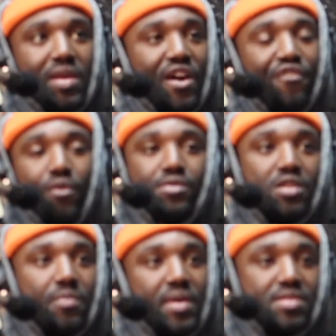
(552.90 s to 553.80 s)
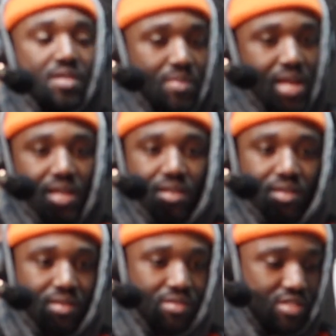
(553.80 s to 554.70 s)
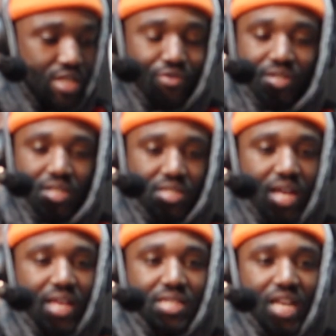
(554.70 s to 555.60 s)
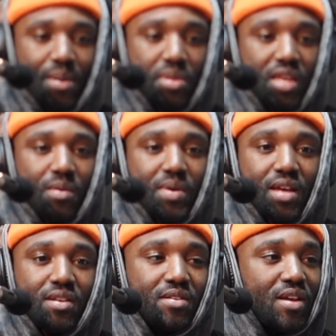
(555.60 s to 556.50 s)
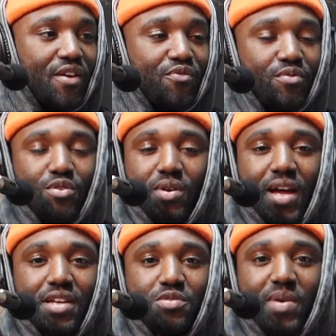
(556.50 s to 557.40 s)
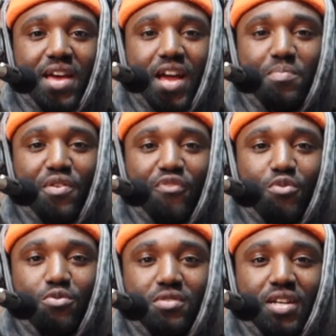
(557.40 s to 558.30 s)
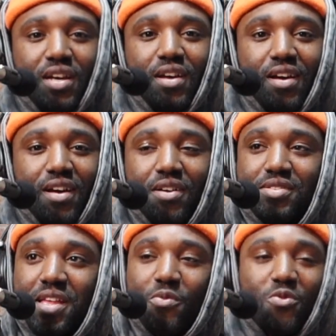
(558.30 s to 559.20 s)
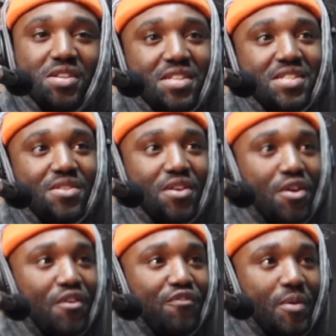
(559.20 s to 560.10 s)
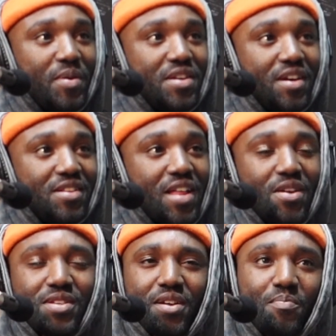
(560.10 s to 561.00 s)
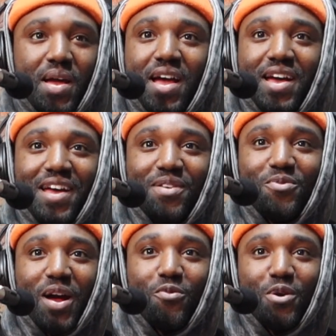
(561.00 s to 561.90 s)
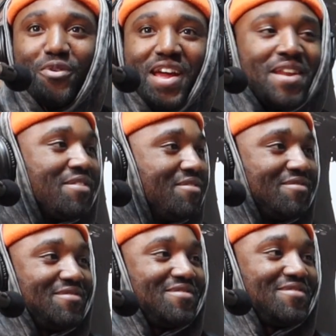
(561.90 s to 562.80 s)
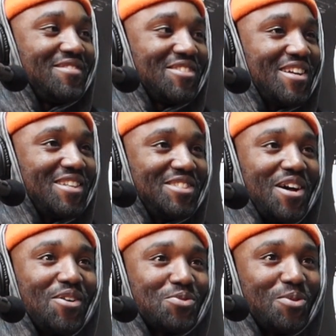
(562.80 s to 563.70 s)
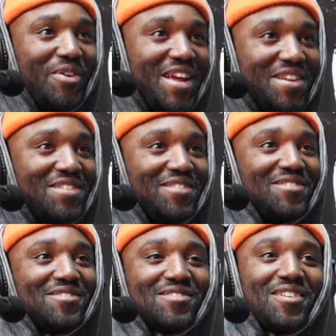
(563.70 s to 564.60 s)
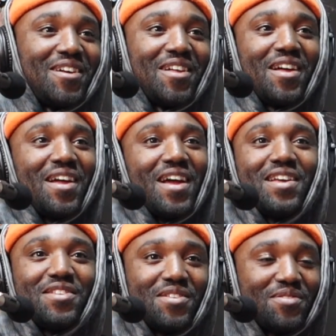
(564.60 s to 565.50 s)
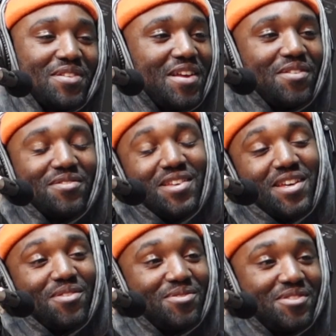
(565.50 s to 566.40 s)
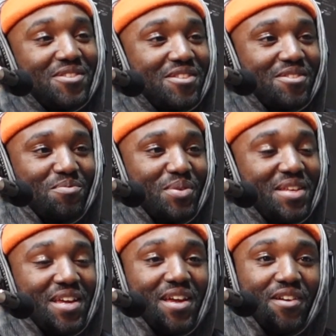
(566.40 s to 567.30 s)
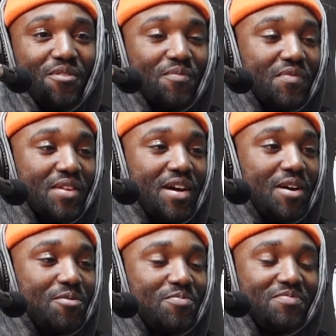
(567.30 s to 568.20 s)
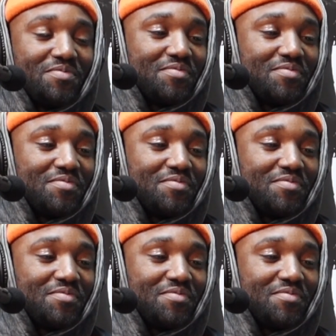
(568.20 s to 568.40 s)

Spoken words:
thought it was going to be some, like, secret society type thing, man. You guys, man, had me fooled. I was like, what is this? Fibonacci? I was like, man, we're in. I was like, Charles, we're in. And, yeah, it was just... But, yeah, it